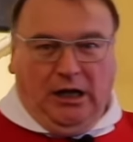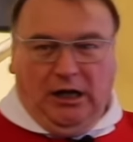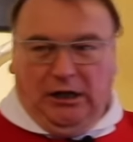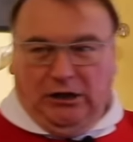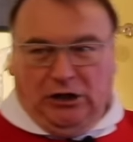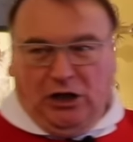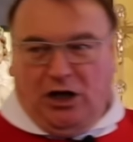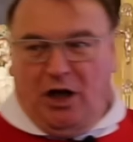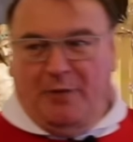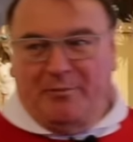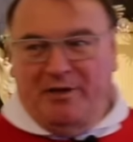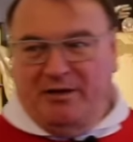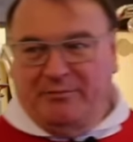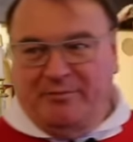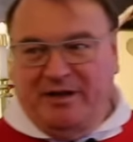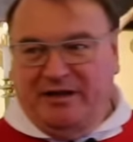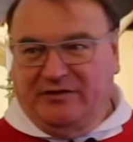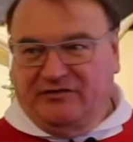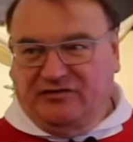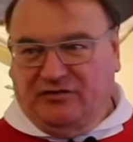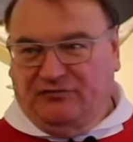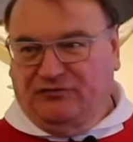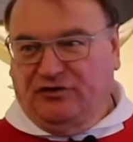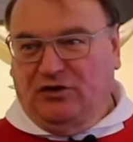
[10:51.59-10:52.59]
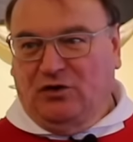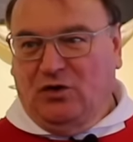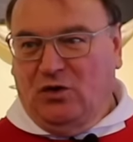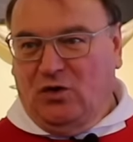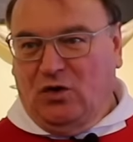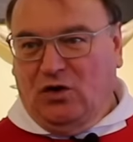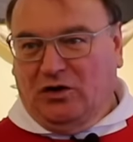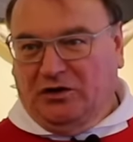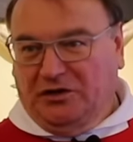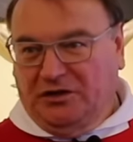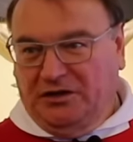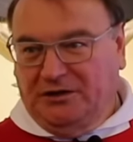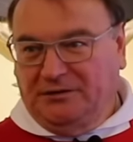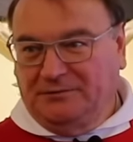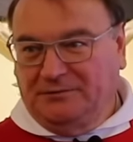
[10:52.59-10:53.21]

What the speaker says: the commandments of the Lord.